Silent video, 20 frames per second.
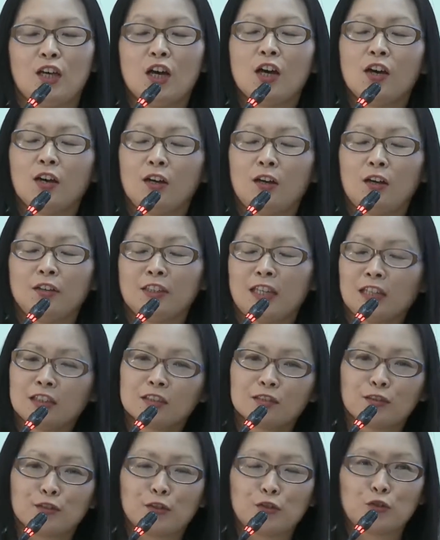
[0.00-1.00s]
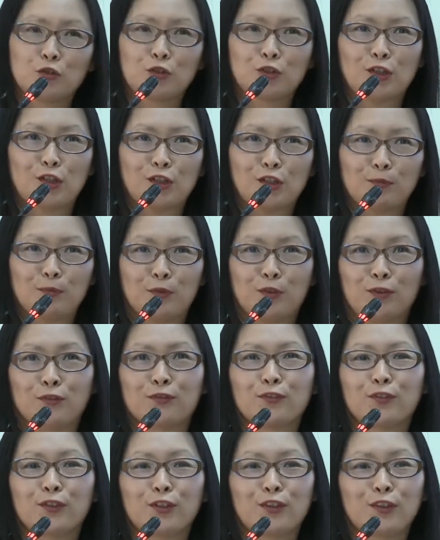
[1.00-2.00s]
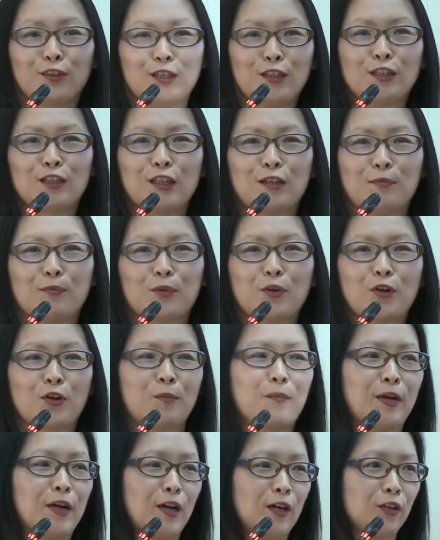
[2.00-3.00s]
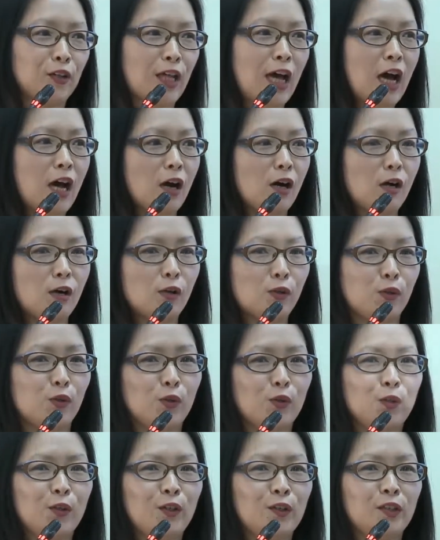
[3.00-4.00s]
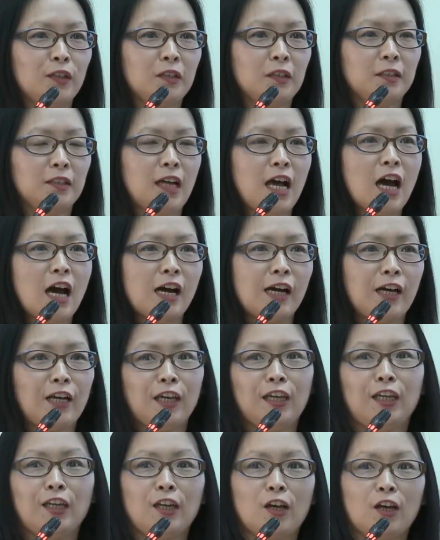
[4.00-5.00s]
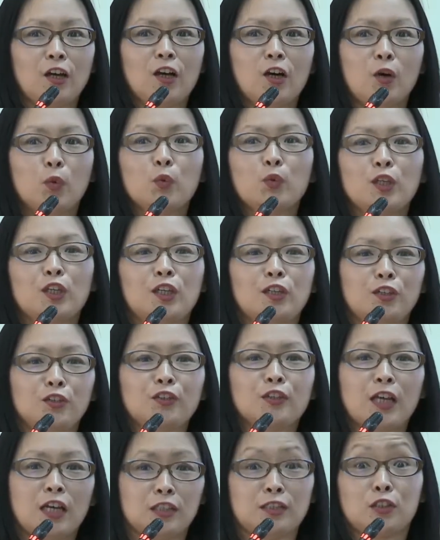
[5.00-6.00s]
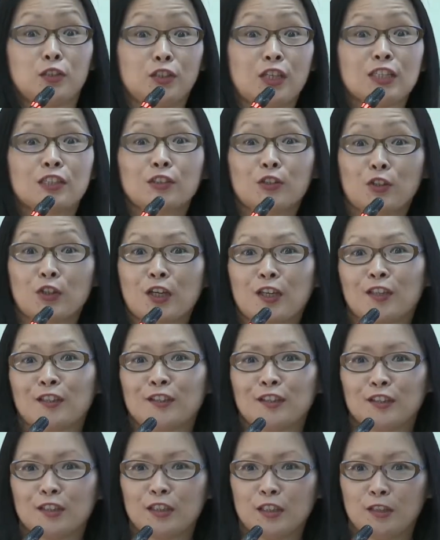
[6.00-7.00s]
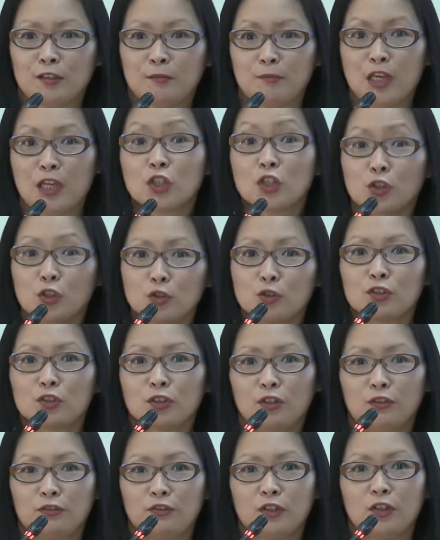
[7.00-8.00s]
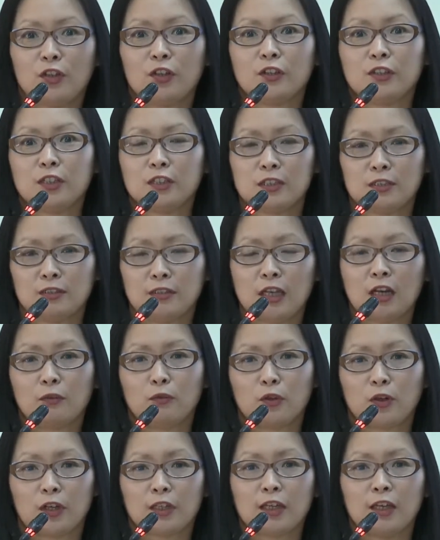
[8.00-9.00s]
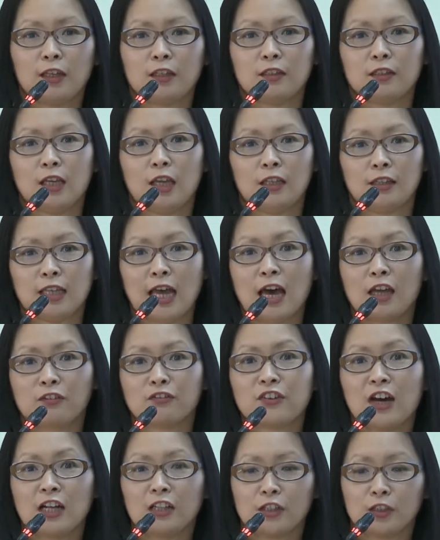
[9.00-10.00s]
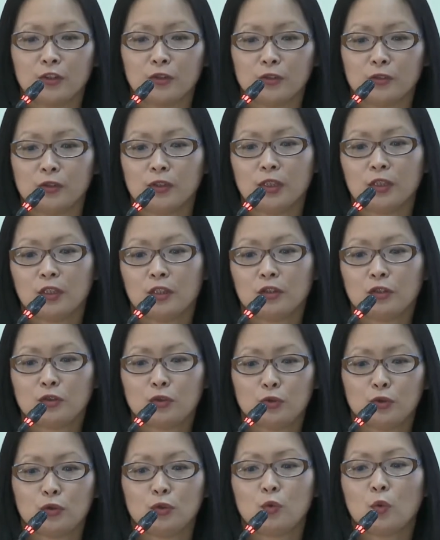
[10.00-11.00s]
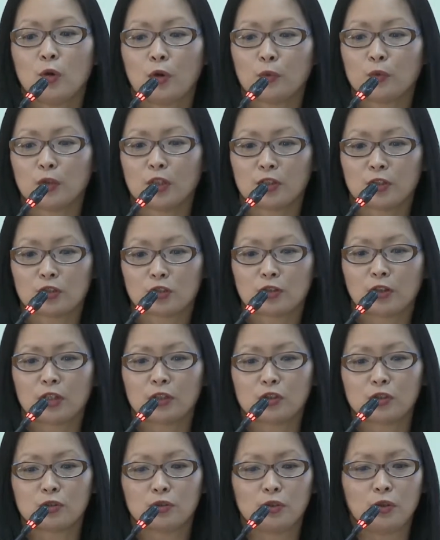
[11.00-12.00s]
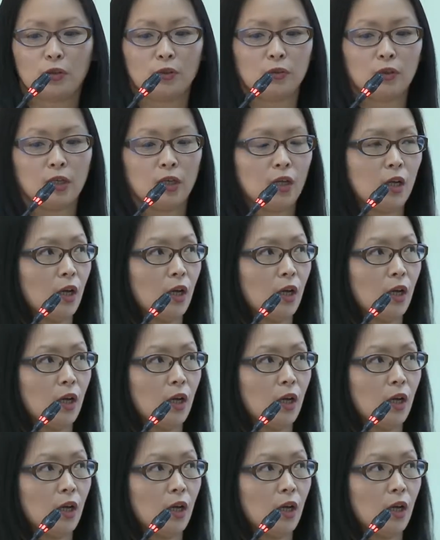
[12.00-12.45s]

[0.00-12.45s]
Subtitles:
an excellent starting point for thinking more about how we as UNESCO can make use of this network and add value to what we are trying to do.